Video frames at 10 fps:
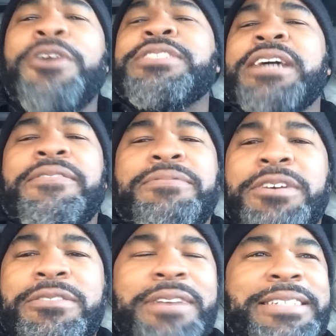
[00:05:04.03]
Most of them
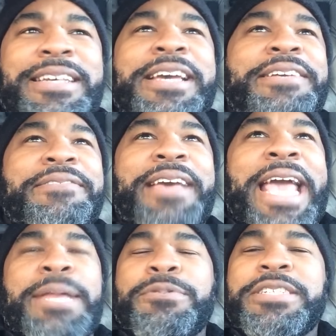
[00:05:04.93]
don't. I say
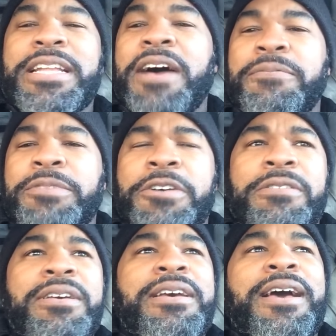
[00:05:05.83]
80% of them
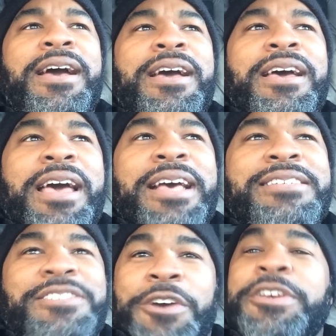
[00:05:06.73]
don't.
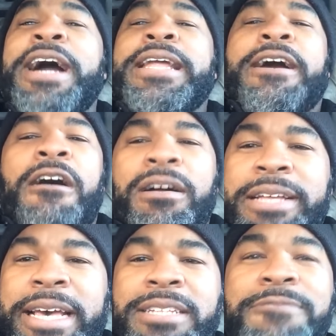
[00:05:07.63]
So you got to
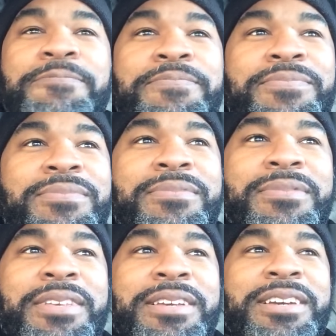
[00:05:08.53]
call in,
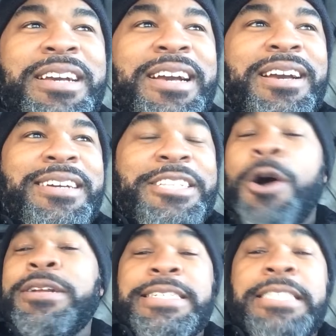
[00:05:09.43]

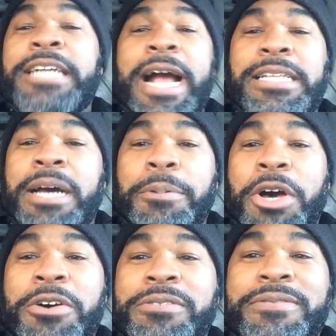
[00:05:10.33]
knowing it's a jacked up
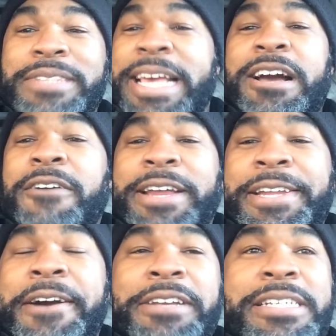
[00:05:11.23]
load. They already
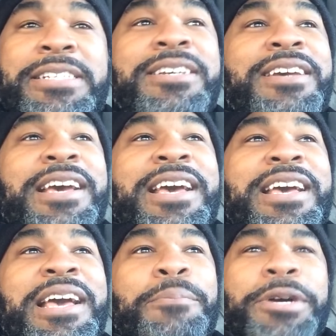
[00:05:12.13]
know this.
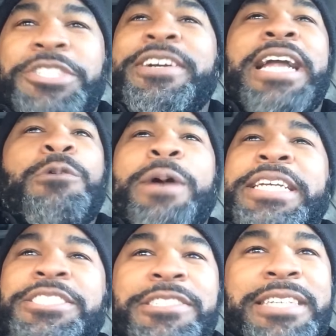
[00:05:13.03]
But you got to
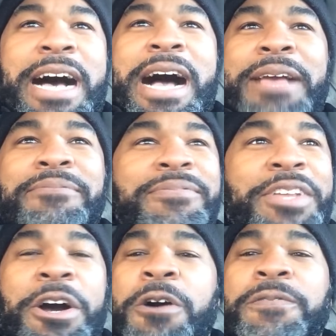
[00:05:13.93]
waste your time,
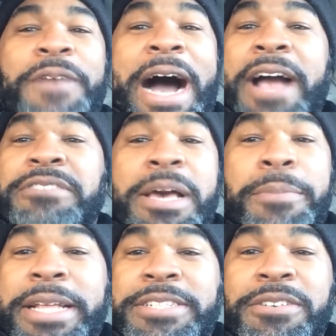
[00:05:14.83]
you know, five, ten
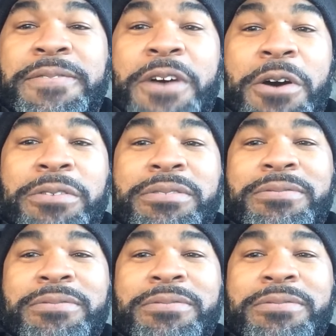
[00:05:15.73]
minutes on the phone.